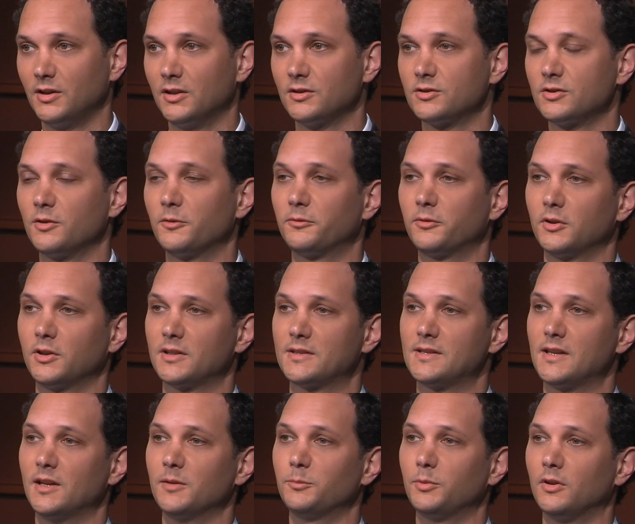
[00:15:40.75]
And so, for
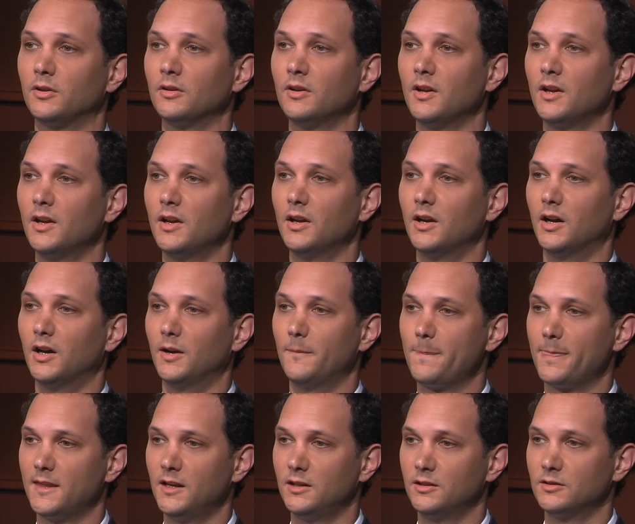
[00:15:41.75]
example,
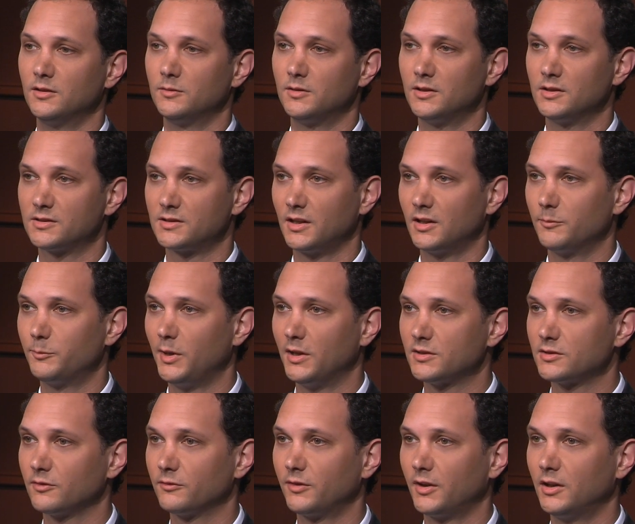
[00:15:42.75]
in the state of
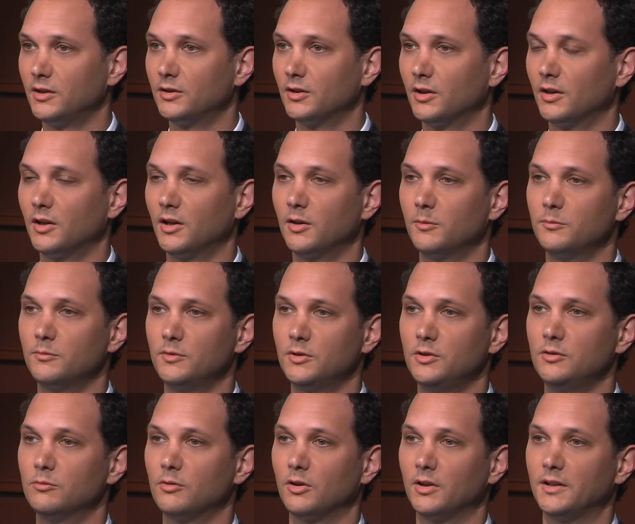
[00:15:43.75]
Pennsylvania,
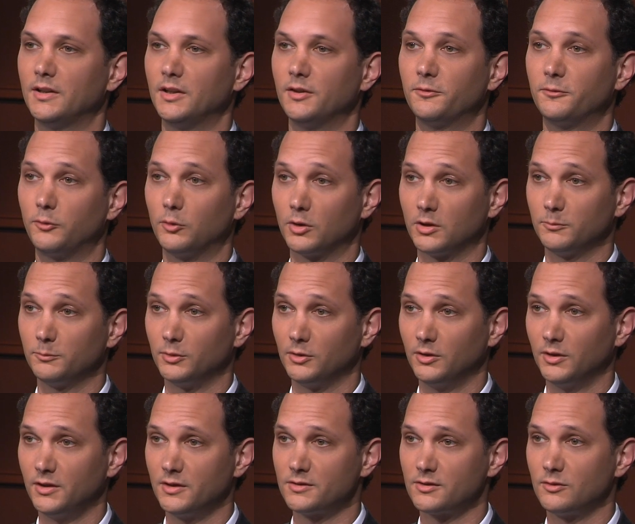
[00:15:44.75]
you only need 4
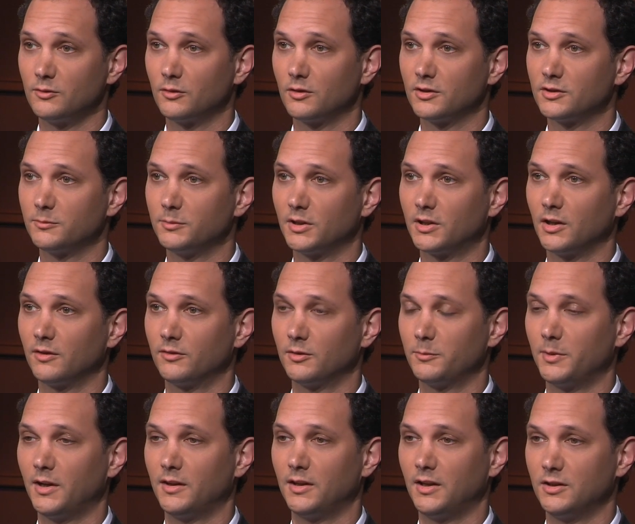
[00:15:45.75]
employees in order to be covered
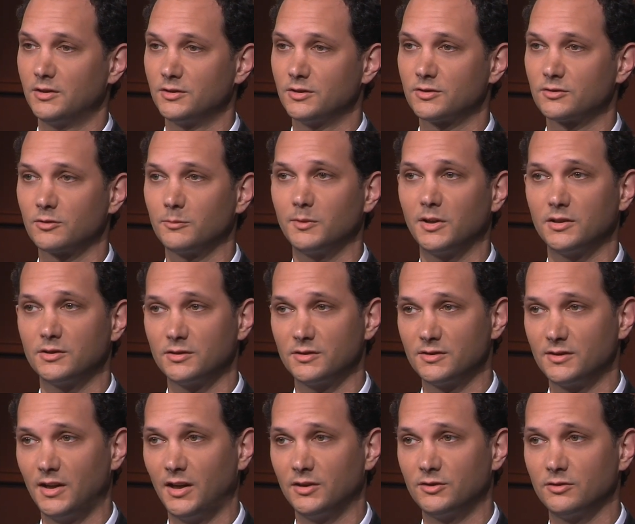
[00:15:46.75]
by the age discrimination
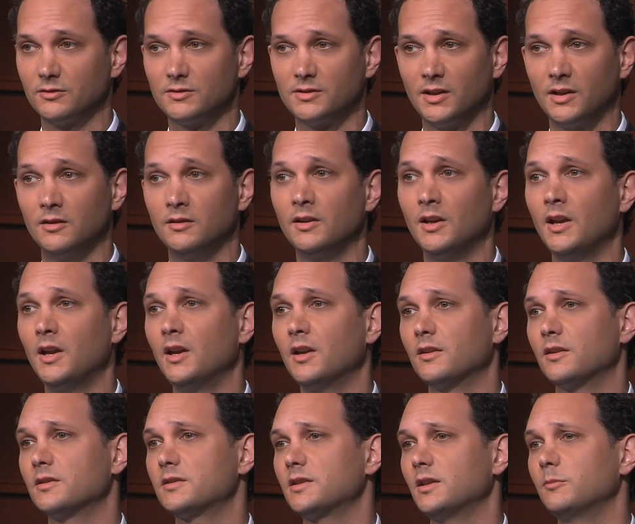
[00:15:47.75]
statutes. And
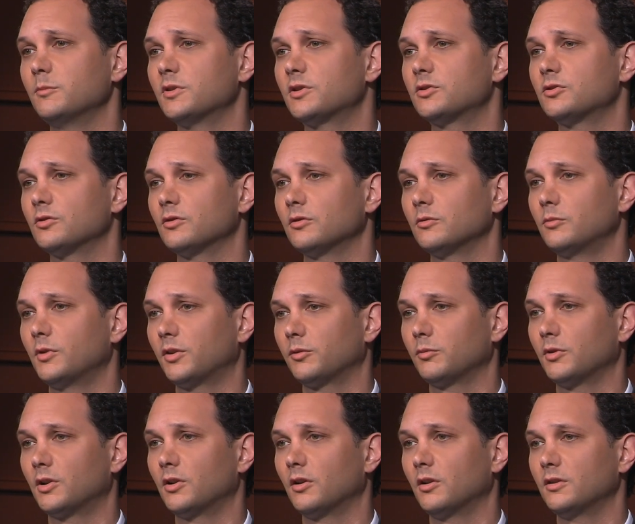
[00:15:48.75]
the same is true with
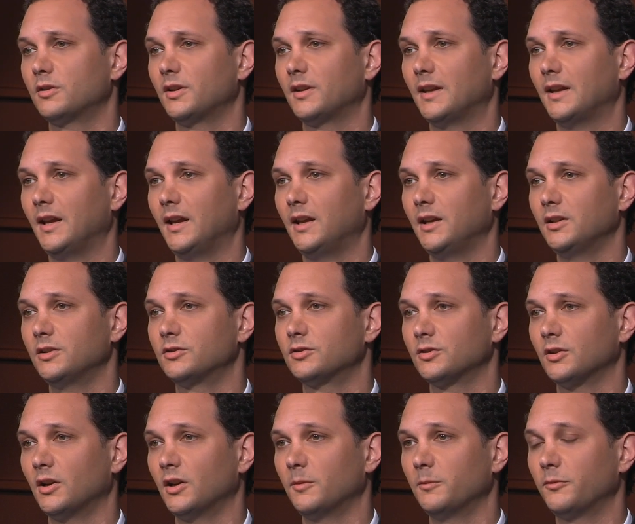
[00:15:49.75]
regard to the age
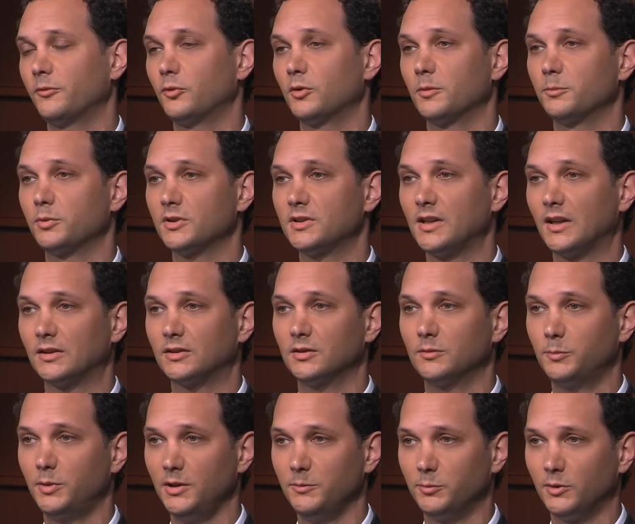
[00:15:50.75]
for
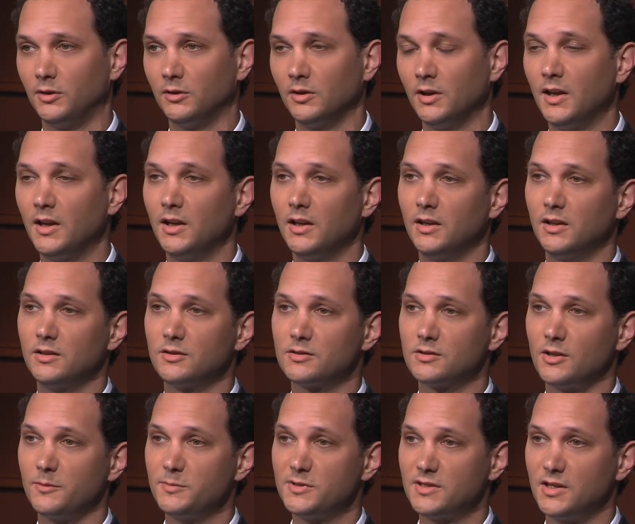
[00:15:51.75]
protected people. In
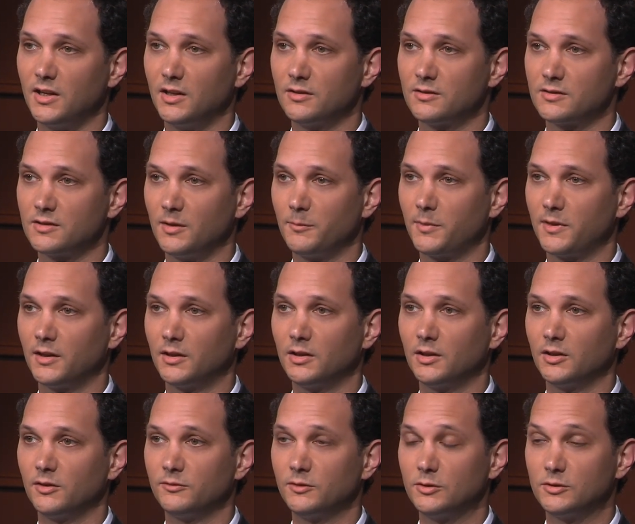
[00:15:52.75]
some states, I'm
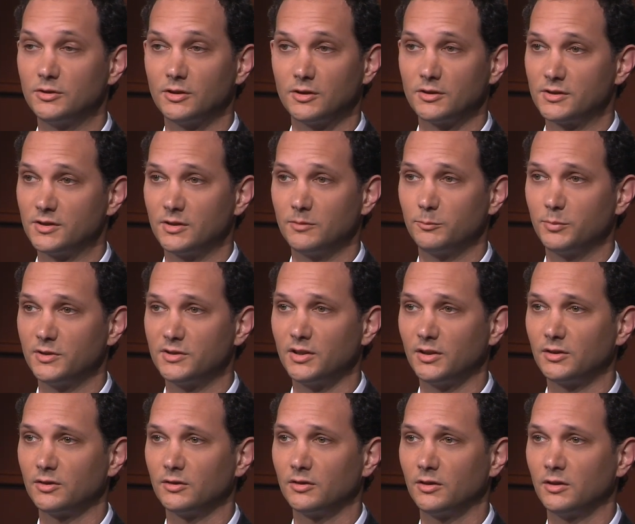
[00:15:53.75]
thinking of New Jersey in
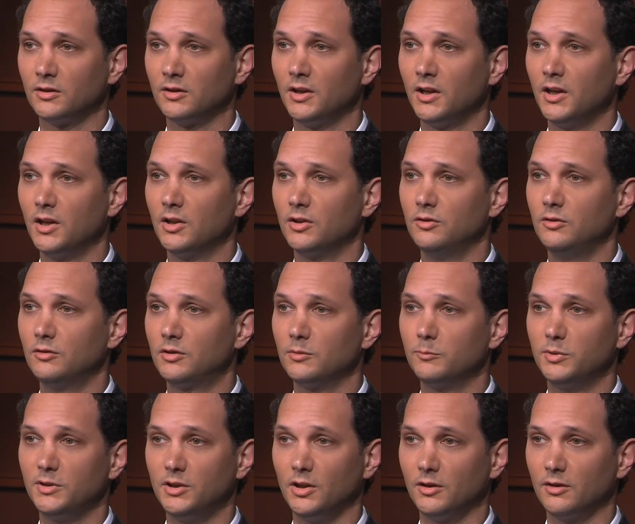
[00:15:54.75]
particular, you
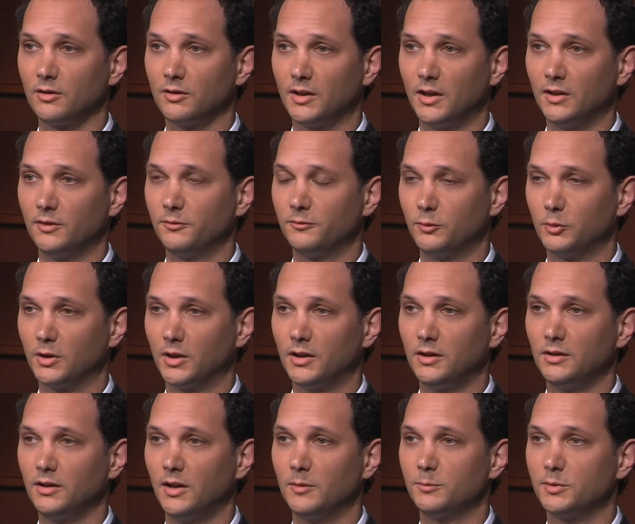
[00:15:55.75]
can be younger than
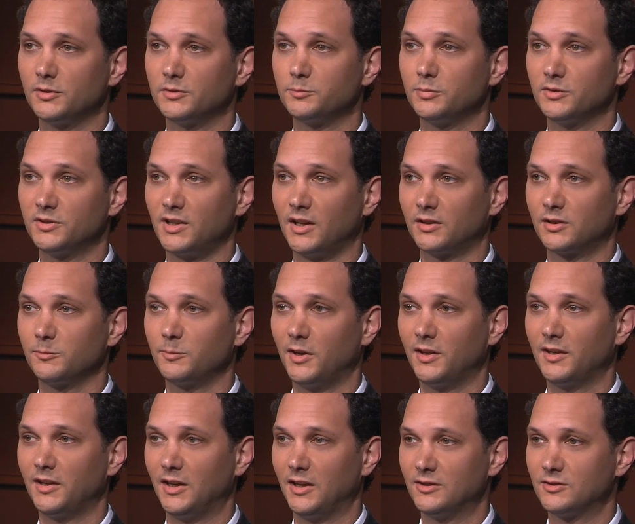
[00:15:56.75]
40 and be protected by
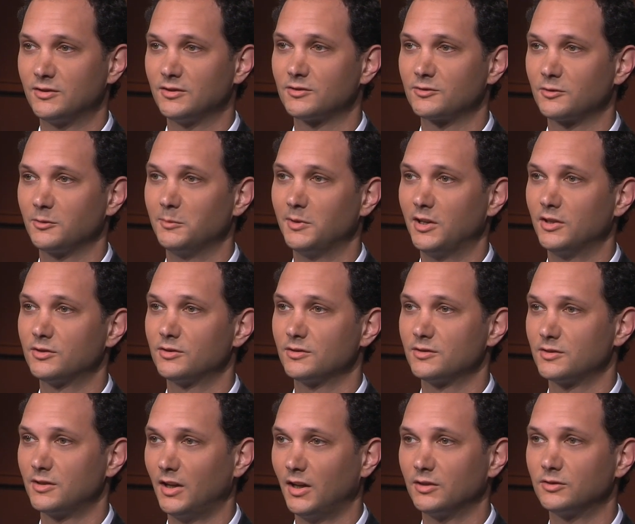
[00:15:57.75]
the age discrimination
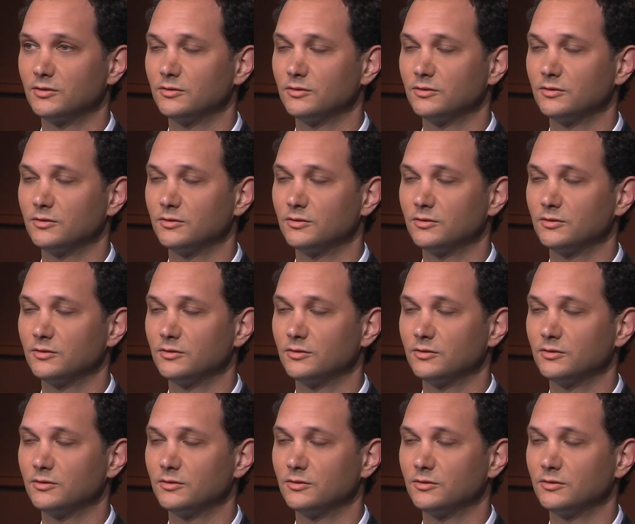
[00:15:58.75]
statutes.